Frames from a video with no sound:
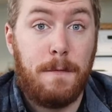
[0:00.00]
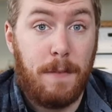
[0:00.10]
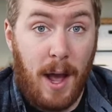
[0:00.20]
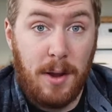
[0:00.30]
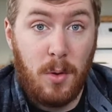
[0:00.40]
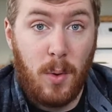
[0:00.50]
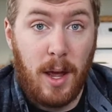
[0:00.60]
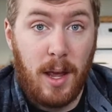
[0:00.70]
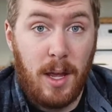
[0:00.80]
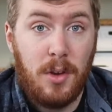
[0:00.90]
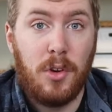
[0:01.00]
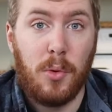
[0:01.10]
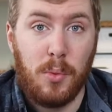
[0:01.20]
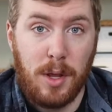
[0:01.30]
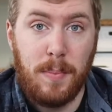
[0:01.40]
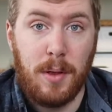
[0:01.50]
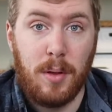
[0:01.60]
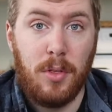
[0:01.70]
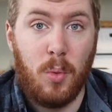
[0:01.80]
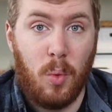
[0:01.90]
find a way to
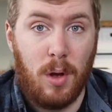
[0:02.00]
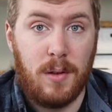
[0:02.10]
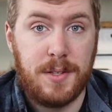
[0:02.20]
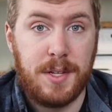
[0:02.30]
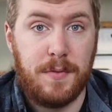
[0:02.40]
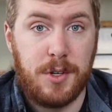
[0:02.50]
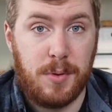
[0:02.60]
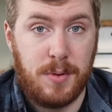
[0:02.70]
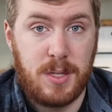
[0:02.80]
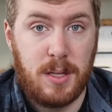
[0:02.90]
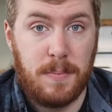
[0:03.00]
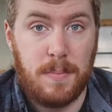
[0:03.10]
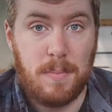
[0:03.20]
rebuild the walls of Jerusalem.